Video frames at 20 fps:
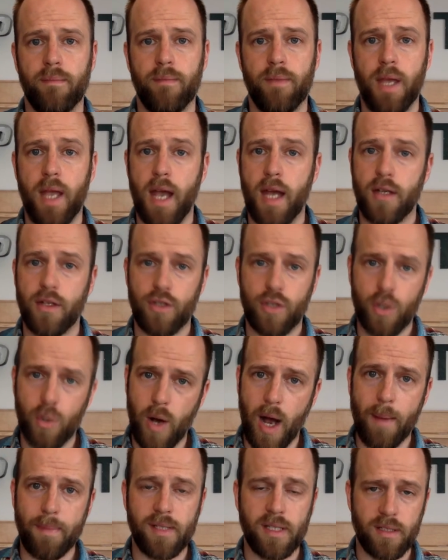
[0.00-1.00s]
They had two
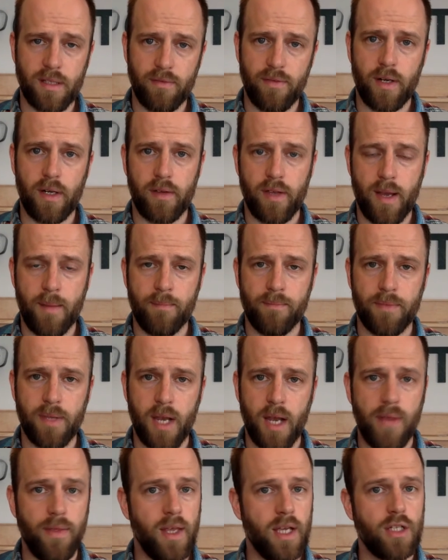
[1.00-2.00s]
options in front of them,
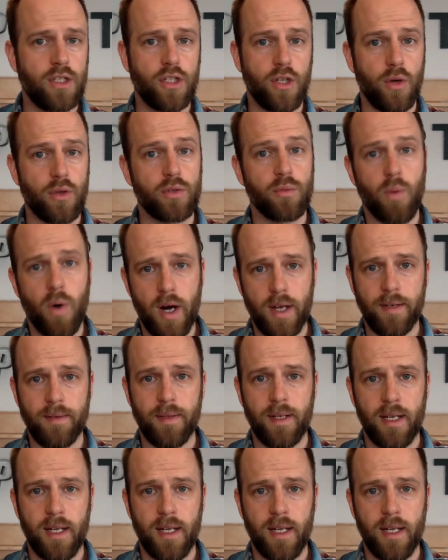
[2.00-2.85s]
and they chose one.